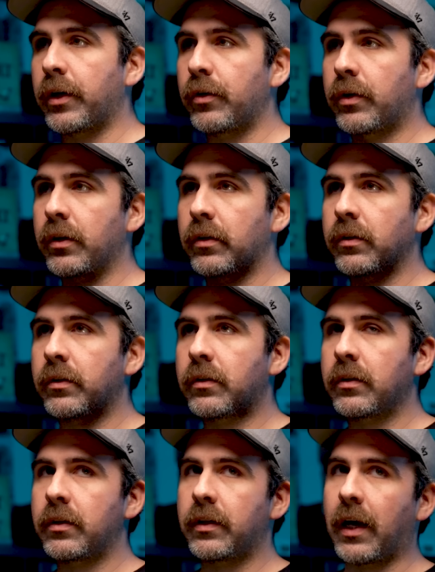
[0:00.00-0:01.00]
and you can
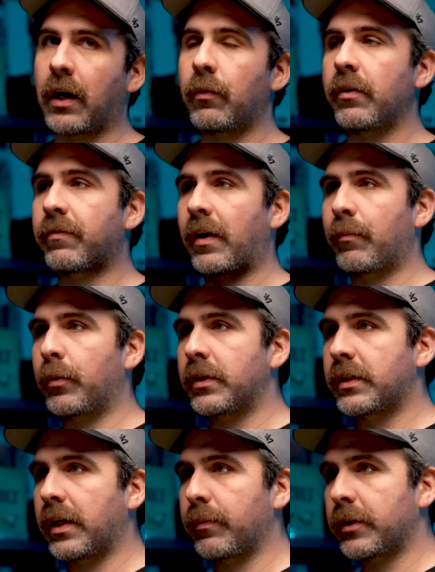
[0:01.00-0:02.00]
knock away 5
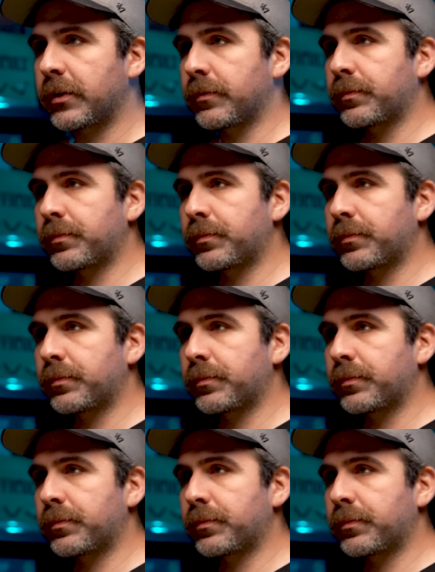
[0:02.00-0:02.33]
points of damage.